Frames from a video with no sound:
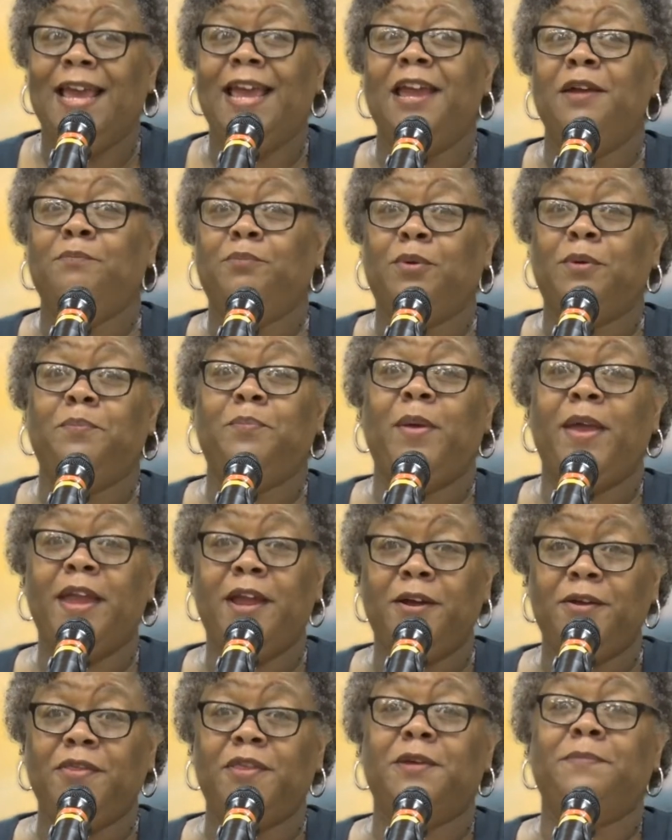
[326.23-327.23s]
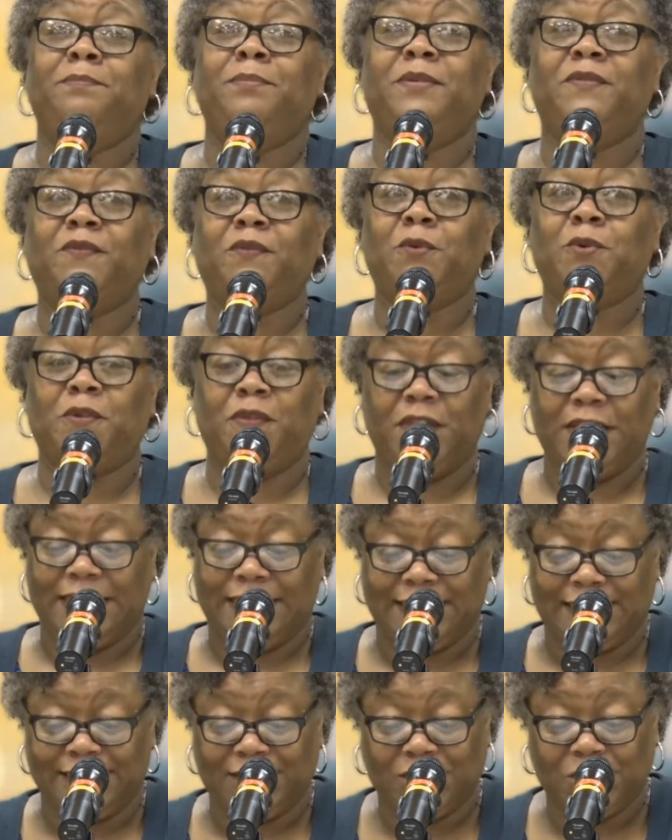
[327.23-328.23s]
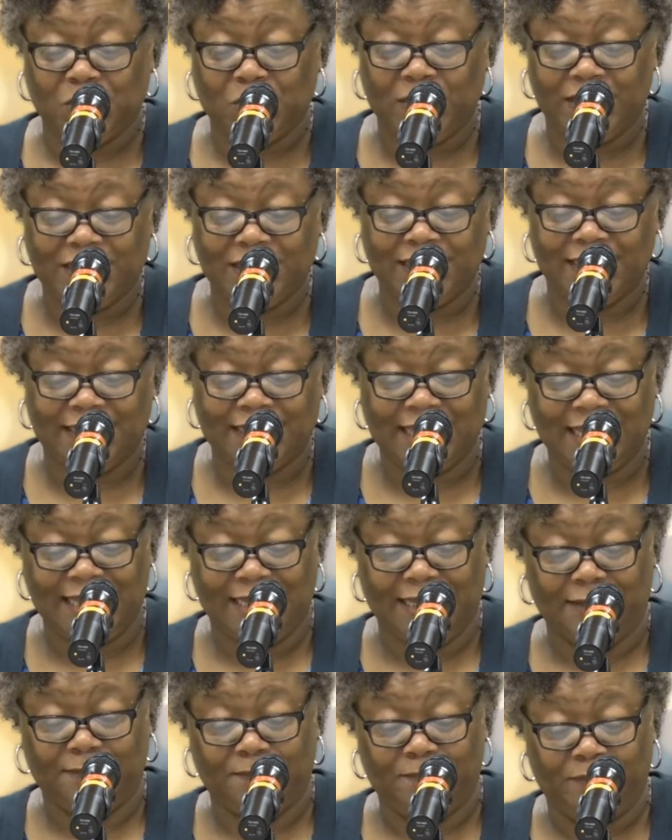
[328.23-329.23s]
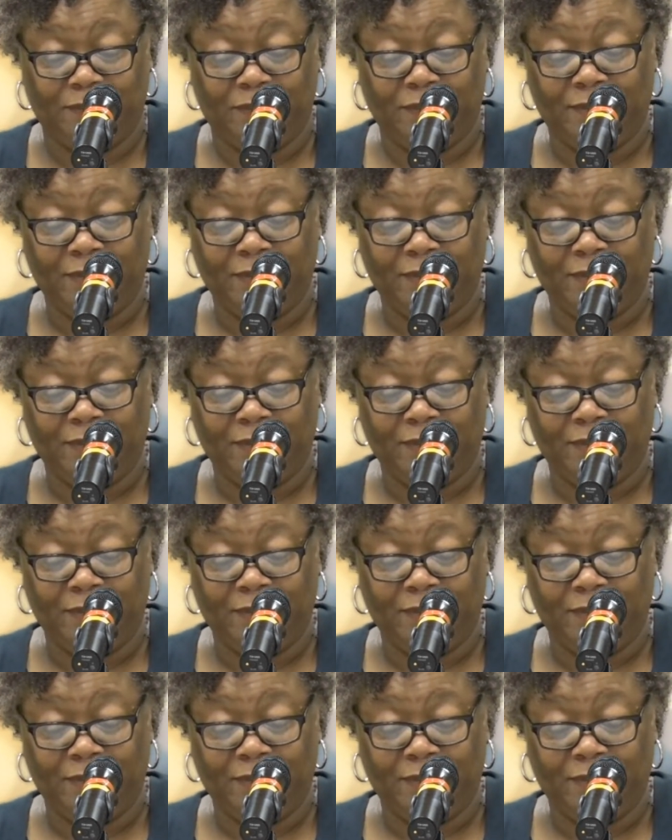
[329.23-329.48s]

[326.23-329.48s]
and prepare them before these situations hit.